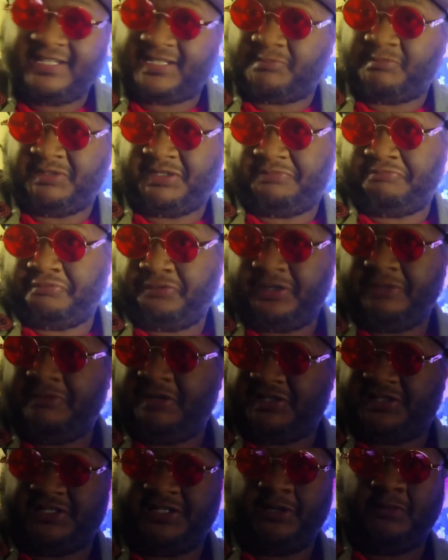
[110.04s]
was pretty
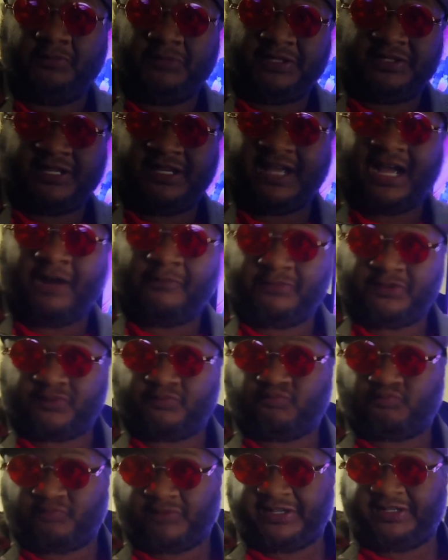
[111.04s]
much the only thing I was
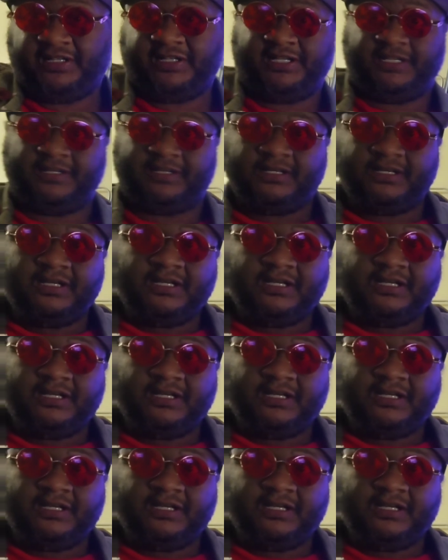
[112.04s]
really